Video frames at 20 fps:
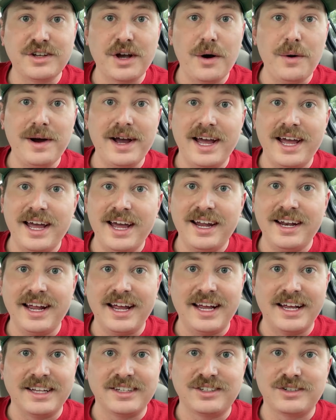go ahead
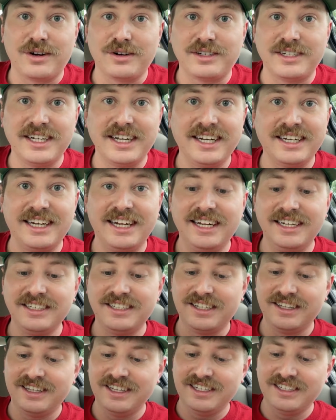and start digging
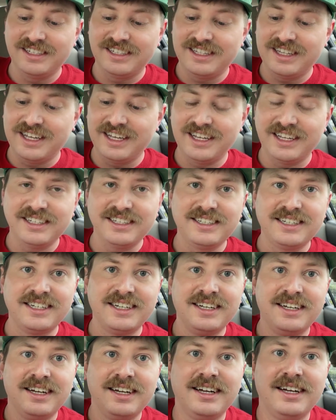into these things.
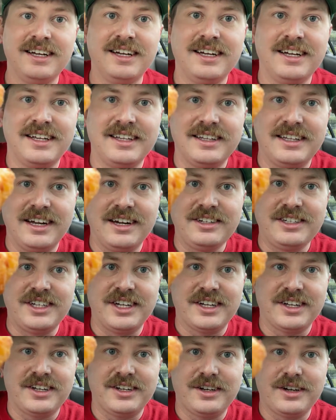There
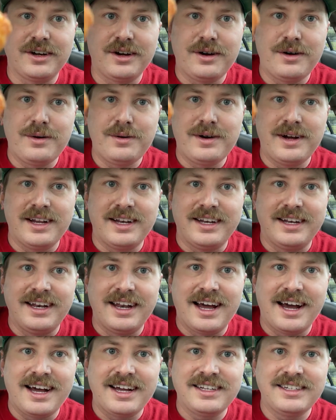you go. A
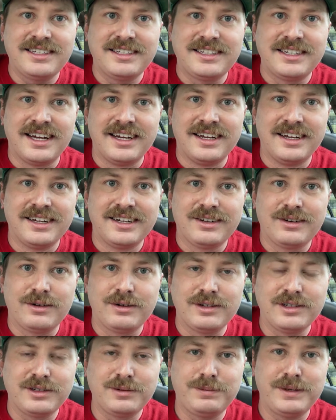nice
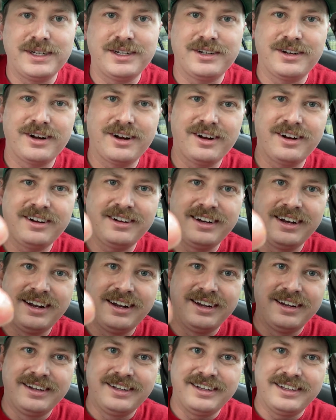crispy curd.
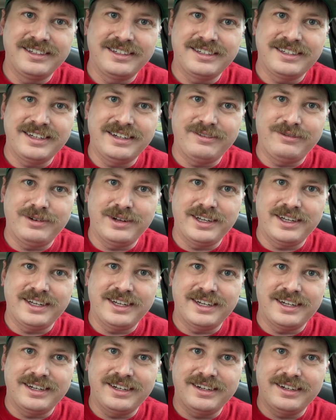Let's see if we can
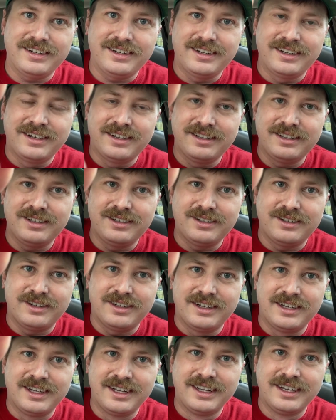get a
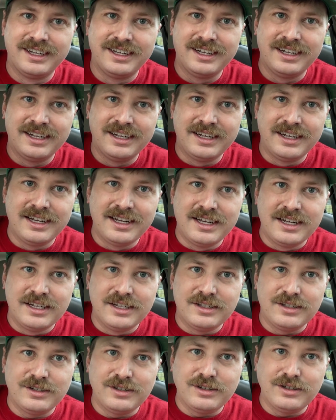little
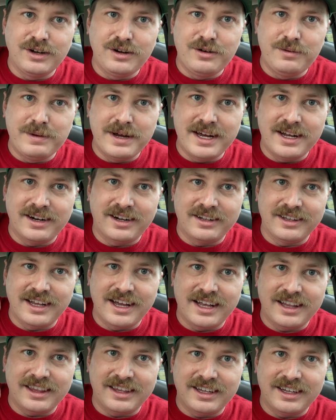zoom in on
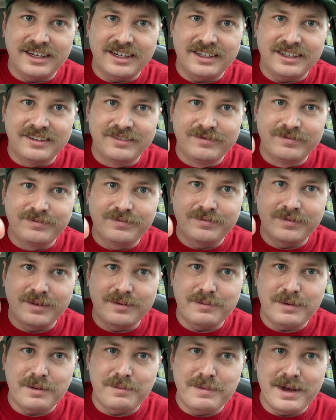that thing.
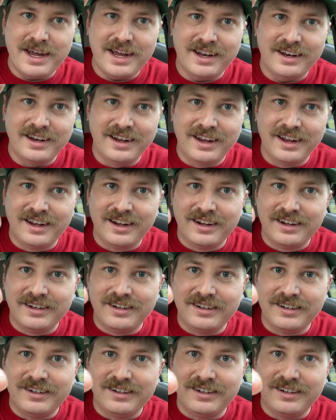But man,
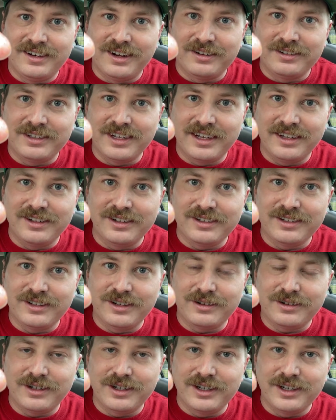don't that look
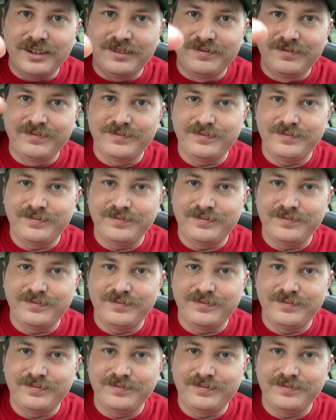so good?